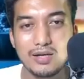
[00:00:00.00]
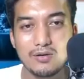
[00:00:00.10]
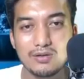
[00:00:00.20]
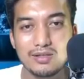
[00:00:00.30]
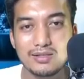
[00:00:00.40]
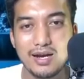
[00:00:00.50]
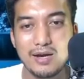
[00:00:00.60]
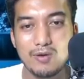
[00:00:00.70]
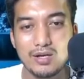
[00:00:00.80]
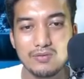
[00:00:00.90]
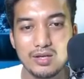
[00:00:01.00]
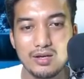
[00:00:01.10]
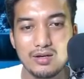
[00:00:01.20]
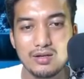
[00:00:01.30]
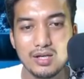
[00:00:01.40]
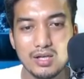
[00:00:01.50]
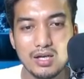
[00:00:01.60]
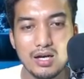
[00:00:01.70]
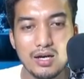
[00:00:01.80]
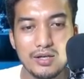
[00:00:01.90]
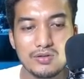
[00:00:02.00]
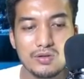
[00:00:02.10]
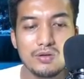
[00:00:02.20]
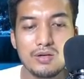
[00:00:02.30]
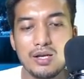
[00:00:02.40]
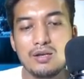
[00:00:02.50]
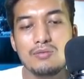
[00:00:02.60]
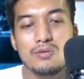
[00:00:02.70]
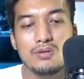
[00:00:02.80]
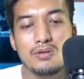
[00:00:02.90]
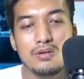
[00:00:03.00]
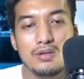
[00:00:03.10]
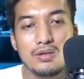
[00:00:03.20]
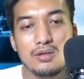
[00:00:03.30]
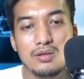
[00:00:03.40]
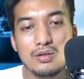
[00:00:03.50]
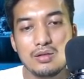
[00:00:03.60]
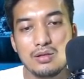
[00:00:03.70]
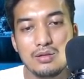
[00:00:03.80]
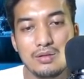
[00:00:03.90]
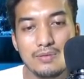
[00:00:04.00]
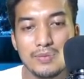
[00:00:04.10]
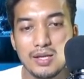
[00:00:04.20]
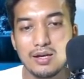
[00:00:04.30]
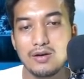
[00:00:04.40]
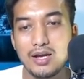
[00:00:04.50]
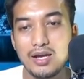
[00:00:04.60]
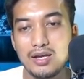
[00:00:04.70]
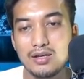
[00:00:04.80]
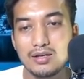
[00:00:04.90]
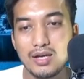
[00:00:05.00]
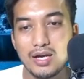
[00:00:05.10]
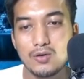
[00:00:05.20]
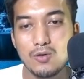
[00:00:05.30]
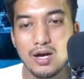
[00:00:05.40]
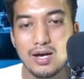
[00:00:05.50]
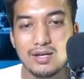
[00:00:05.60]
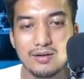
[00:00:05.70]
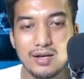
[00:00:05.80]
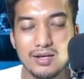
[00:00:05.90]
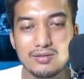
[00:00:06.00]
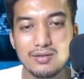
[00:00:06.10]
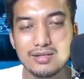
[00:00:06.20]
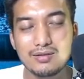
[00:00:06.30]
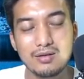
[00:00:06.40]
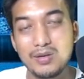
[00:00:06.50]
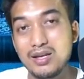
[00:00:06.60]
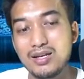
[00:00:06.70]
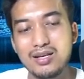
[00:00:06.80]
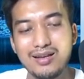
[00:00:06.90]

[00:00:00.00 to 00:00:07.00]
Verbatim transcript: on this guy right over here. Uh, enter your name. Uh, yeah. Okay, Kakua. Okay, so that's going to be it.